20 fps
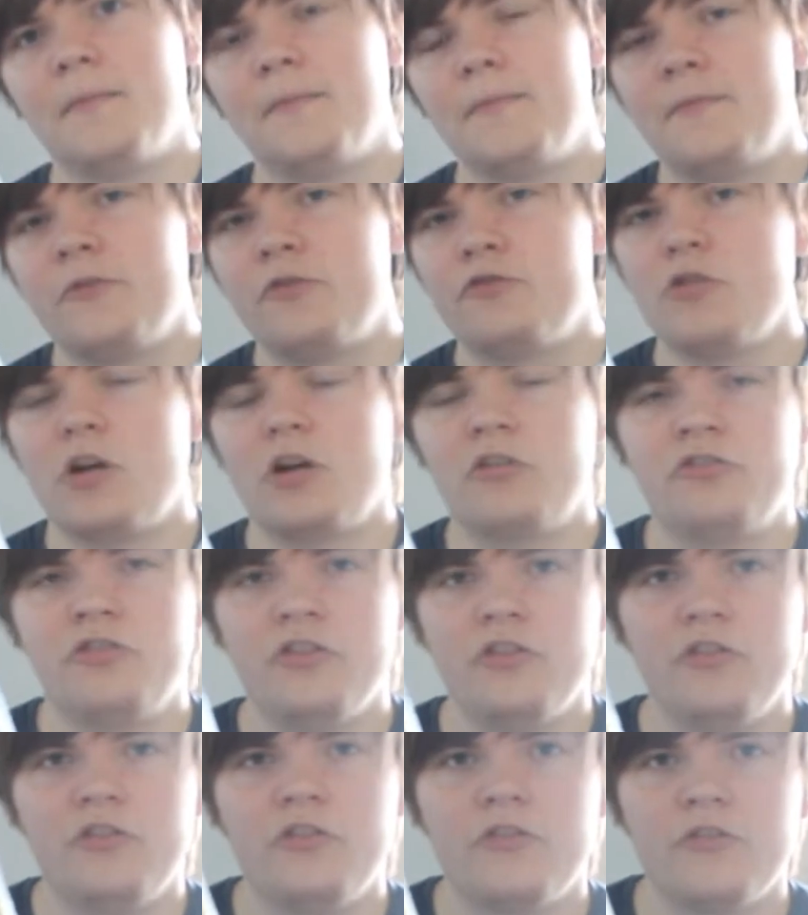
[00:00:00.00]

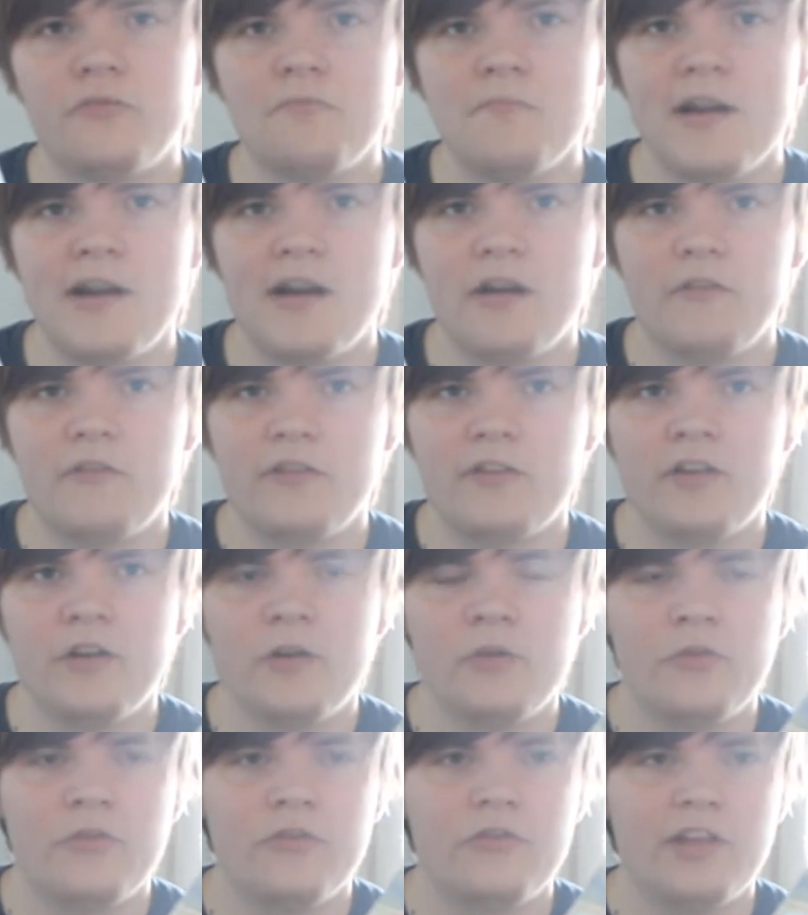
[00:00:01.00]
structures made out of
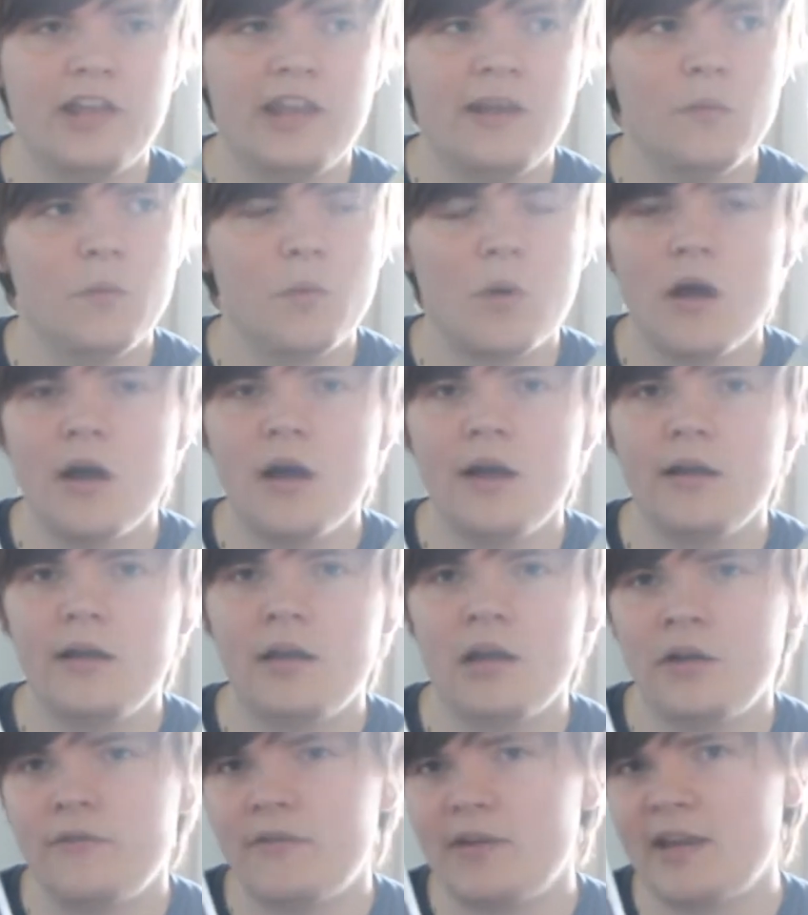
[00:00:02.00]
steamwork,
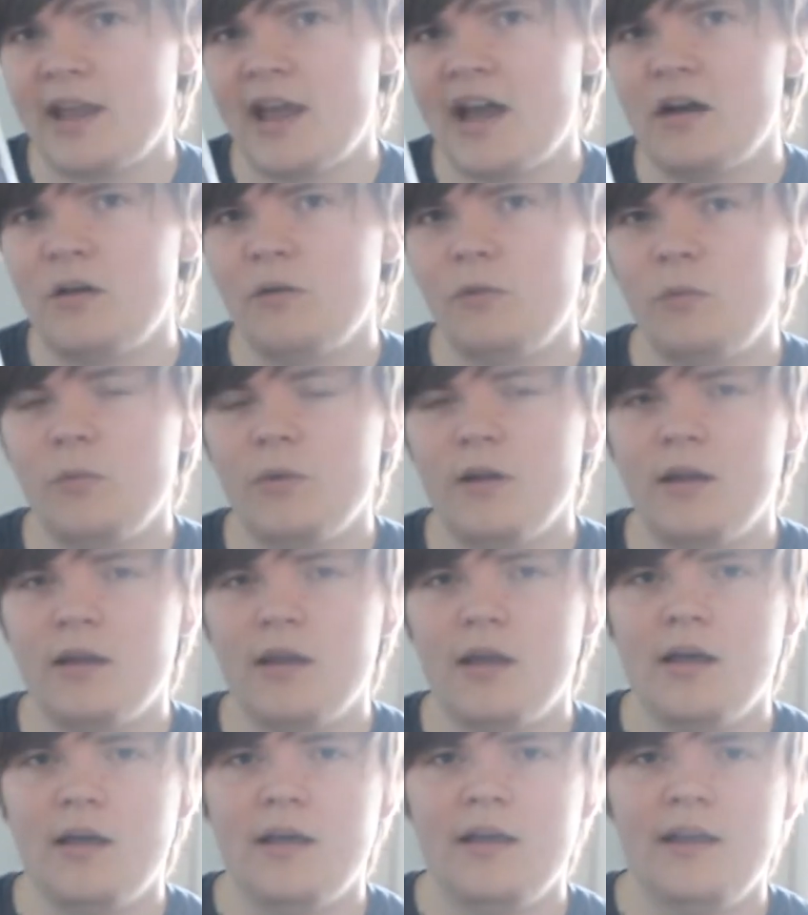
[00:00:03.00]
kind of like how
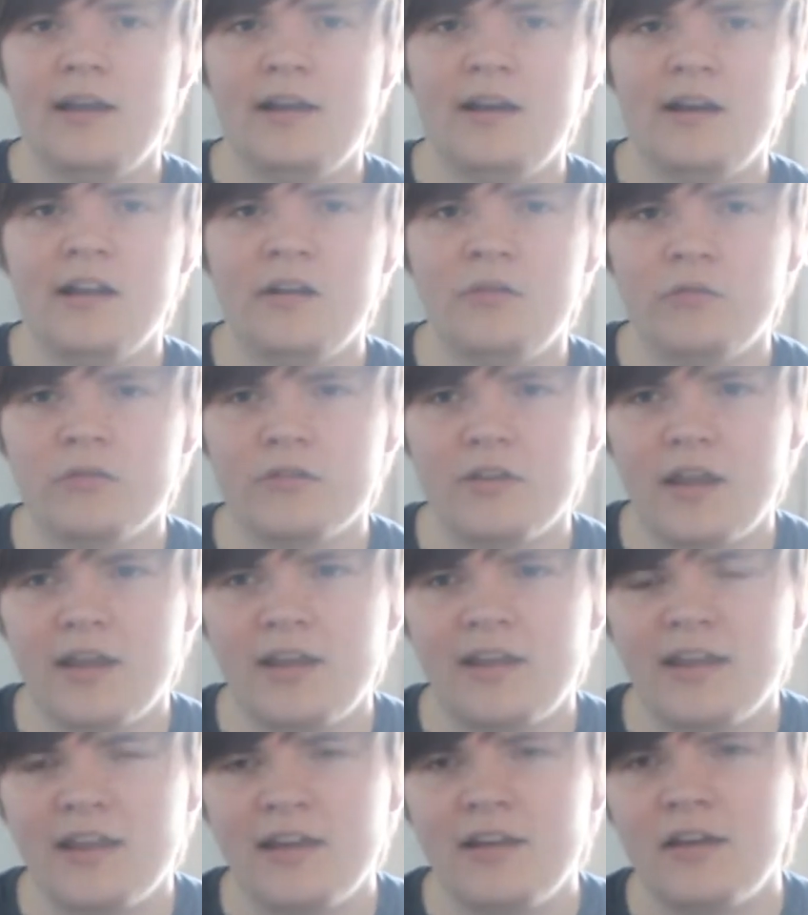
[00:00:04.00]
England was
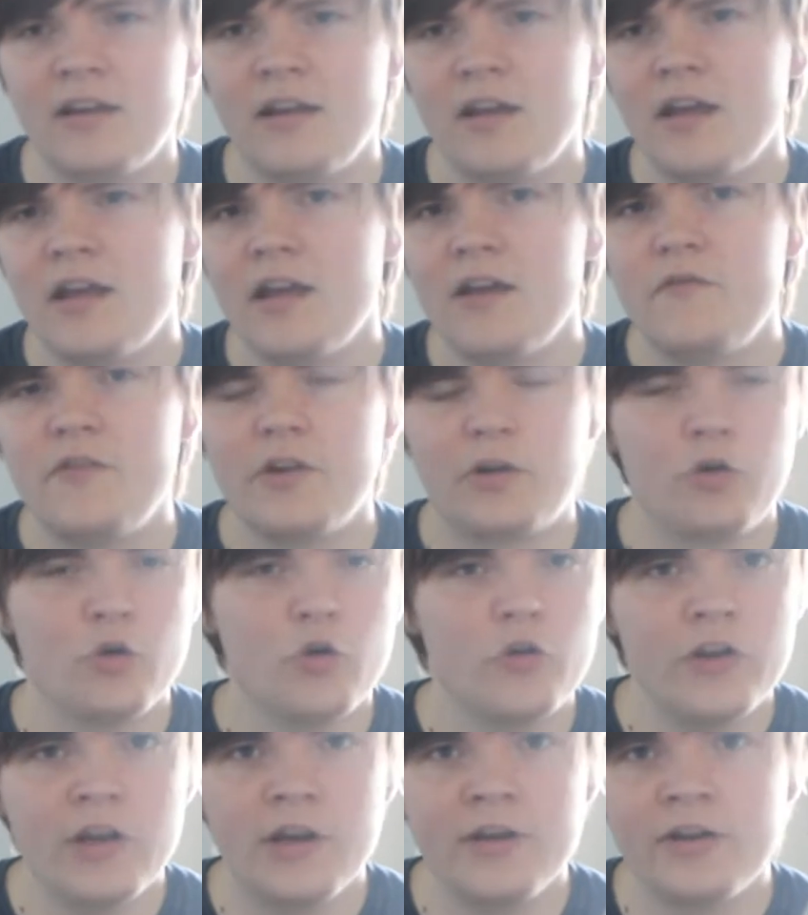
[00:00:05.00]
like in
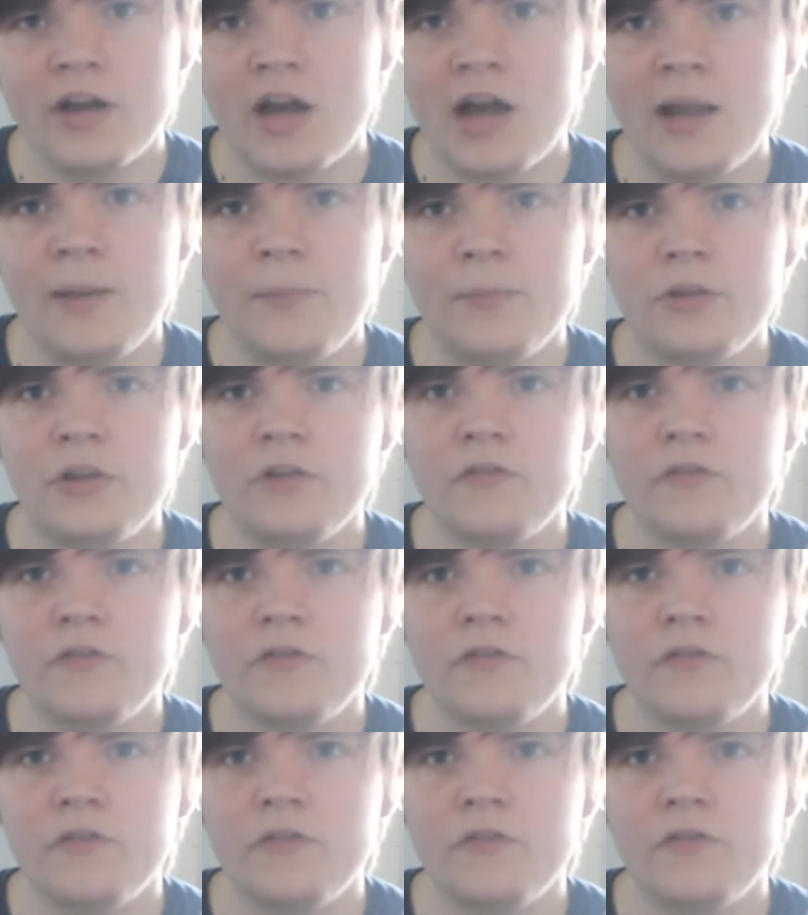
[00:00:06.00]
Victorian times.